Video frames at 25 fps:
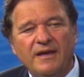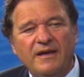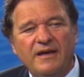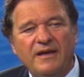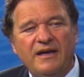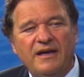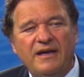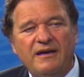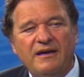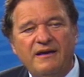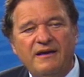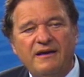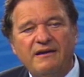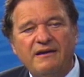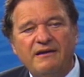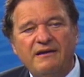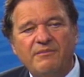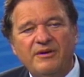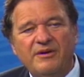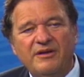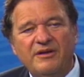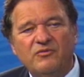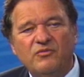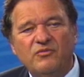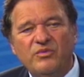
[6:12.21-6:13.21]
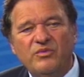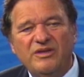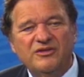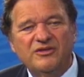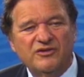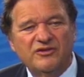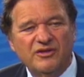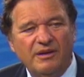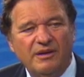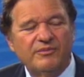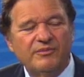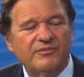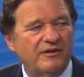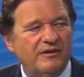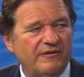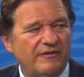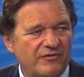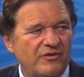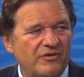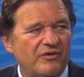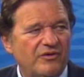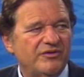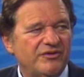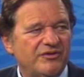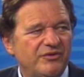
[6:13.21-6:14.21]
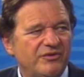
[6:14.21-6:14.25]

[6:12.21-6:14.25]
But we stopped, of course,